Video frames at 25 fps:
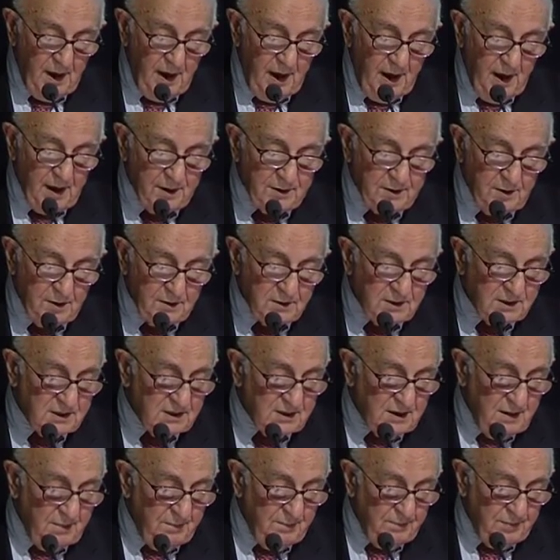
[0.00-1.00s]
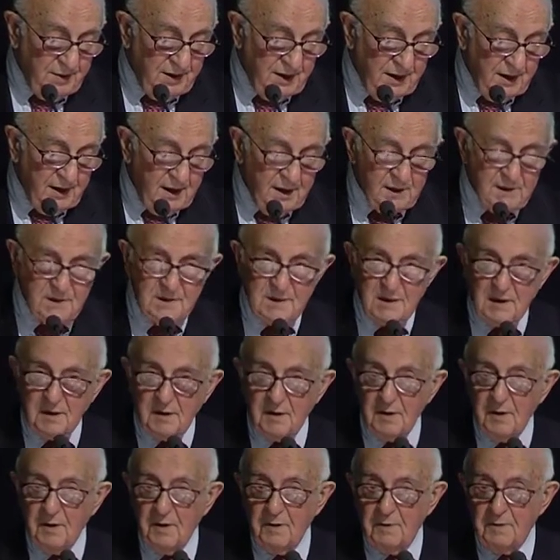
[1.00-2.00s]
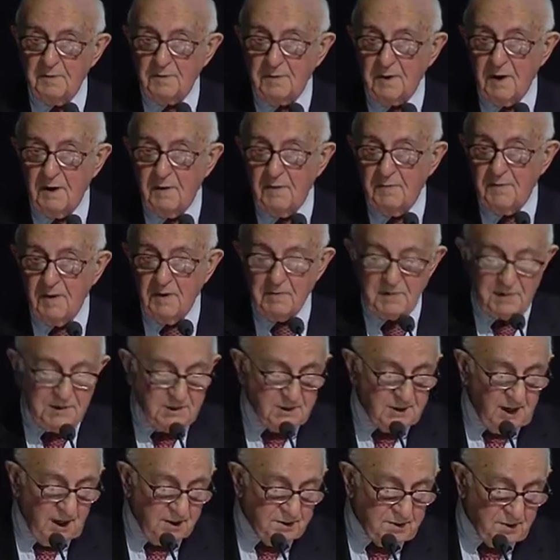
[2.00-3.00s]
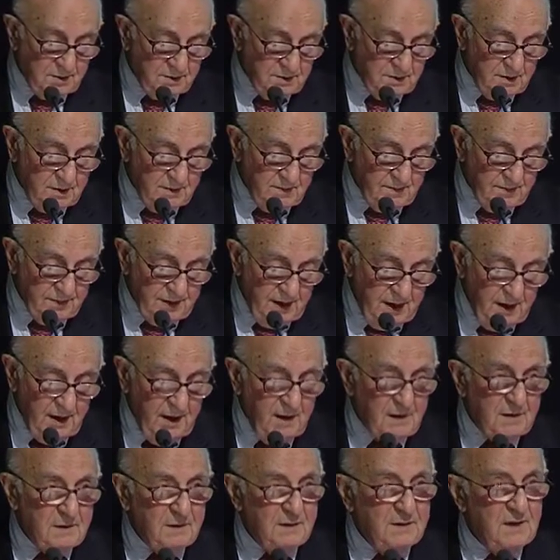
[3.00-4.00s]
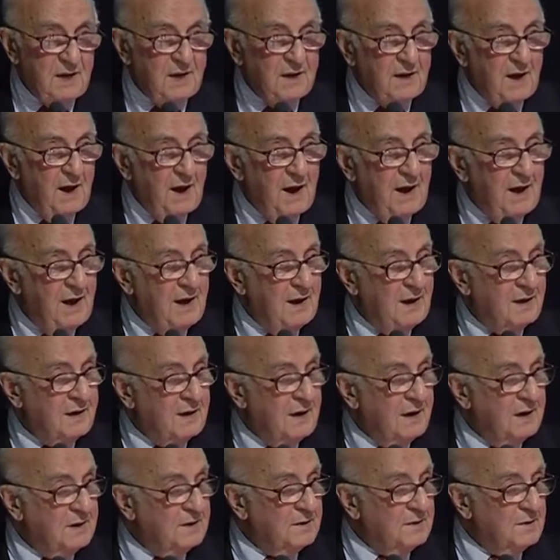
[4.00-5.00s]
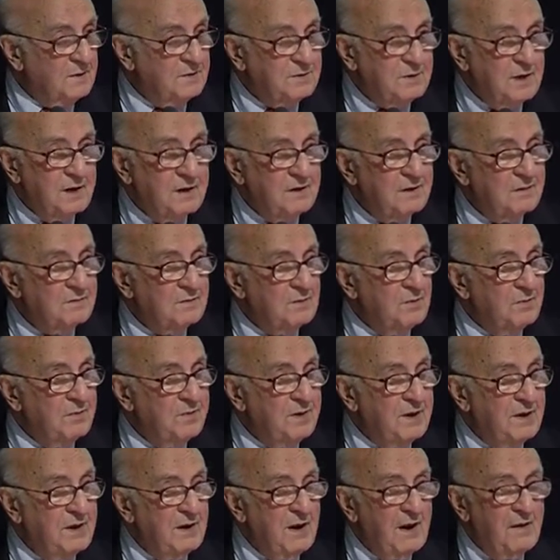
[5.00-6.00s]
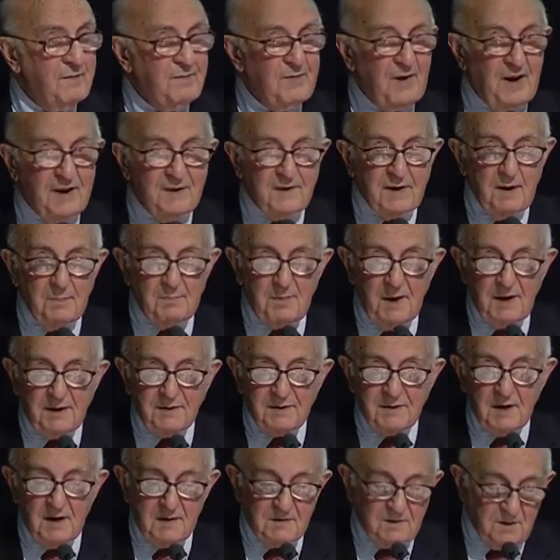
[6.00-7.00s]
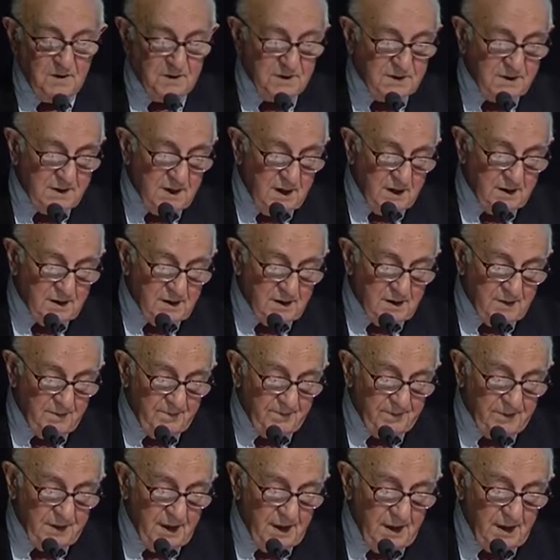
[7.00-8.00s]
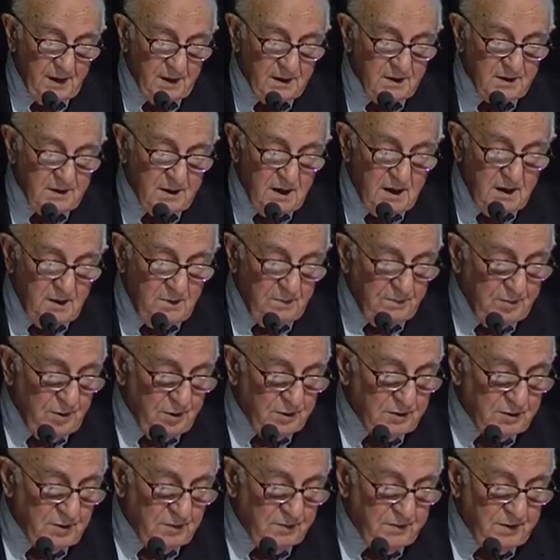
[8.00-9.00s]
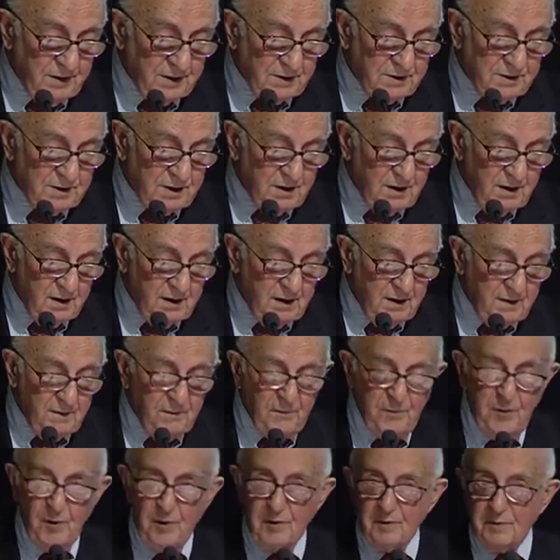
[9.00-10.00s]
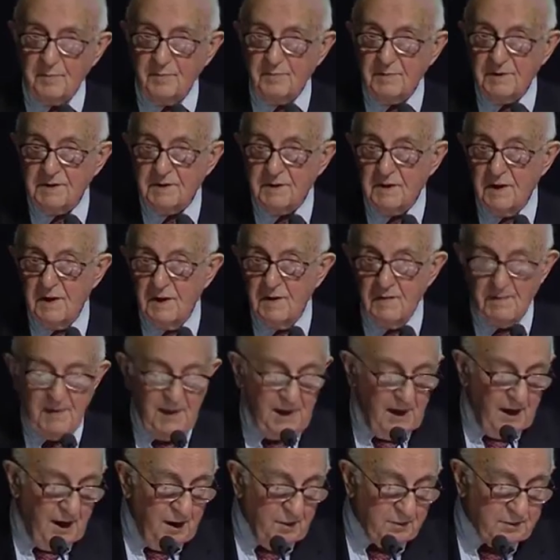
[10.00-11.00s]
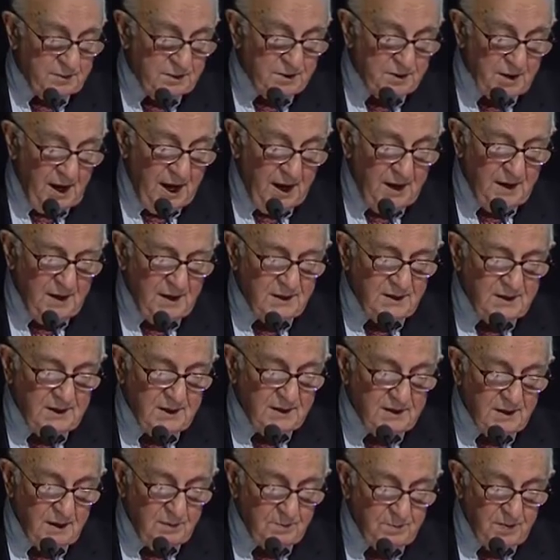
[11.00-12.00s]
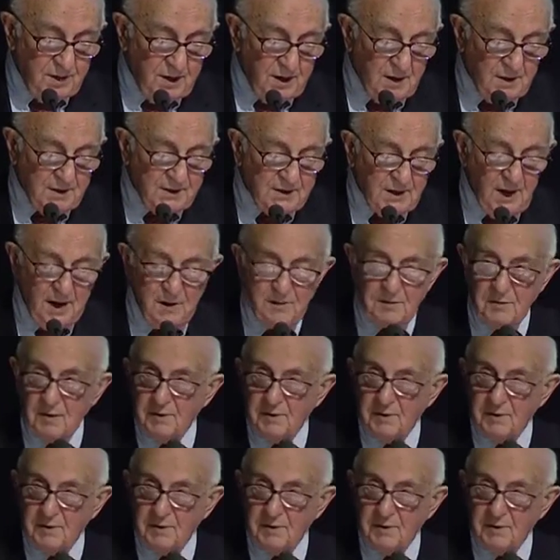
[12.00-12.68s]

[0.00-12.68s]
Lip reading: are not simply at the core of our statute. They are and continue to be a fundamental concern, the import of which informs how trials and appeals are